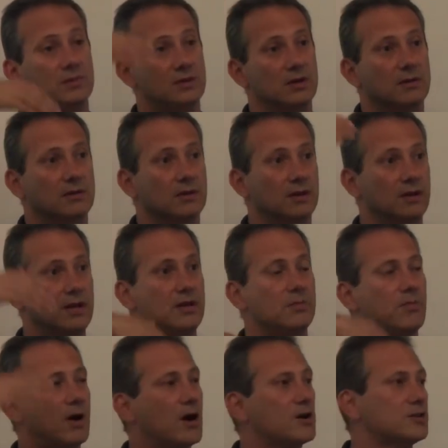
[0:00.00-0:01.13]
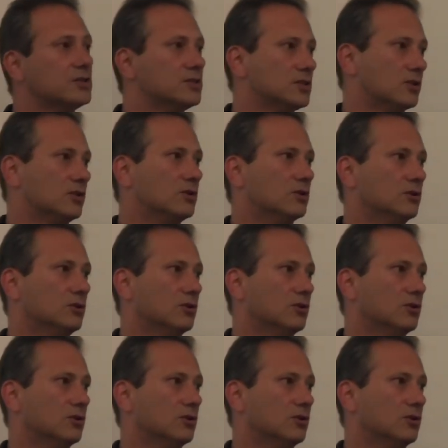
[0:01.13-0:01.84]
the link margins are good.